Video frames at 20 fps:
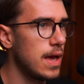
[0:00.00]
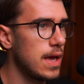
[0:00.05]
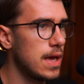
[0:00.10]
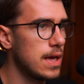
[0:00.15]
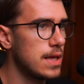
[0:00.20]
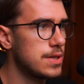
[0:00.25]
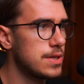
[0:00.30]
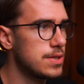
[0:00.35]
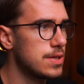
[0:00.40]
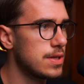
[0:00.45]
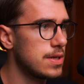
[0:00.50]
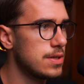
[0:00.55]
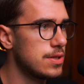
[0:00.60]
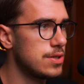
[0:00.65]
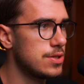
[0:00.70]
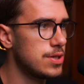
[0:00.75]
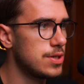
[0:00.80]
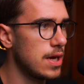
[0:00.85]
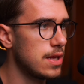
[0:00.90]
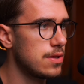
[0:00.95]
it's
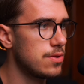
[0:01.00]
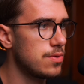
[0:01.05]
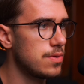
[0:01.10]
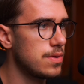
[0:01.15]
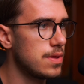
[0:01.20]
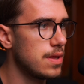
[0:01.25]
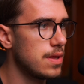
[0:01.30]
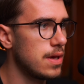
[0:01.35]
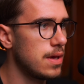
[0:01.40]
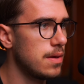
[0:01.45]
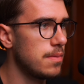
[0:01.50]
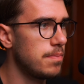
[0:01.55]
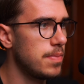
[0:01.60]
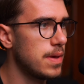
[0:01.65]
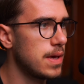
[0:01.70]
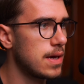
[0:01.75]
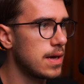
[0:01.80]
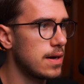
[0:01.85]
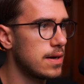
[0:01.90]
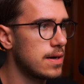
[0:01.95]
genuinely
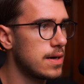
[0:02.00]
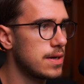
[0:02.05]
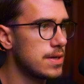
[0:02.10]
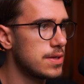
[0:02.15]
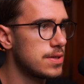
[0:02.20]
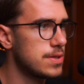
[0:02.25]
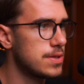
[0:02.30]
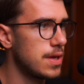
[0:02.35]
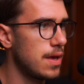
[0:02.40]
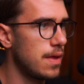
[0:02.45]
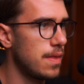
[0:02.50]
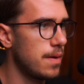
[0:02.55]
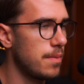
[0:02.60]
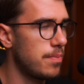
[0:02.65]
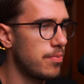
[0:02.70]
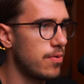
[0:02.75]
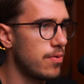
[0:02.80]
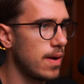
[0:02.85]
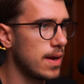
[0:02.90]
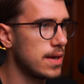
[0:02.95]
because the
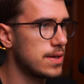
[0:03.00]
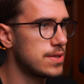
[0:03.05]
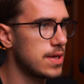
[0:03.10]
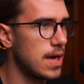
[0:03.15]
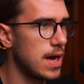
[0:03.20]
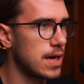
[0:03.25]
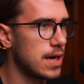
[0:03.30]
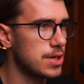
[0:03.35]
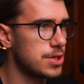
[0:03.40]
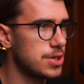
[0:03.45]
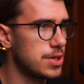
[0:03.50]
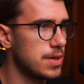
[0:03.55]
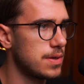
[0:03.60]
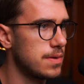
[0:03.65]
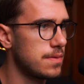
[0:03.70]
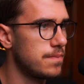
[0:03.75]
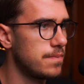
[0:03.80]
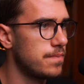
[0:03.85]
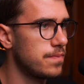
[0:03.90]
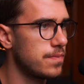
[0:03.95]
price
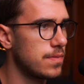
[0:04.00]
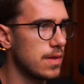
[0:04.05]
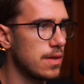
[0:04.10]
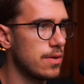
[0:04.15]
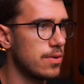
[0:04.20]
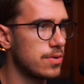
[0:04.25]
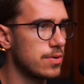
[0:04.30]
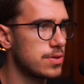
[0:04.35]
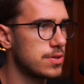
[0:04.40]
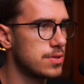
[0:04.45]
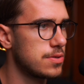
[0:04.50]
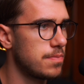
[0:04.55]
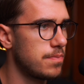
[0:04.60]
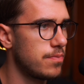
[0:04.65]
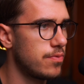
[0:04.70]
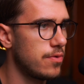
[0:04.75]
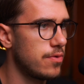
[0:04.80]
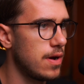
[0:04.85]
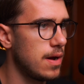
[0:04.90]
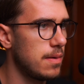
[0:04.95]
action looks
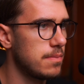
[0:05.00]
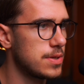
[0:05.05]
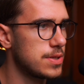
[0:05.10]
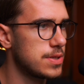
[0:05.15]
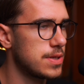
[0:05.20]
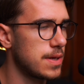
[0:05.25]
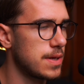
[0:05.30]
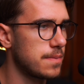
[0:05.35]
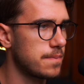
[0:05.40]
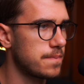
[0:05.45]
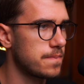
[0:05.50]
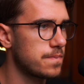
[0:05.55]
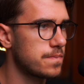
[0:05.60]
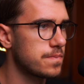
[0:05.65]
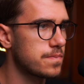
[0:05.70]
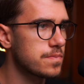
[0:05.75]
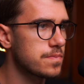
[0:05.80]
promising.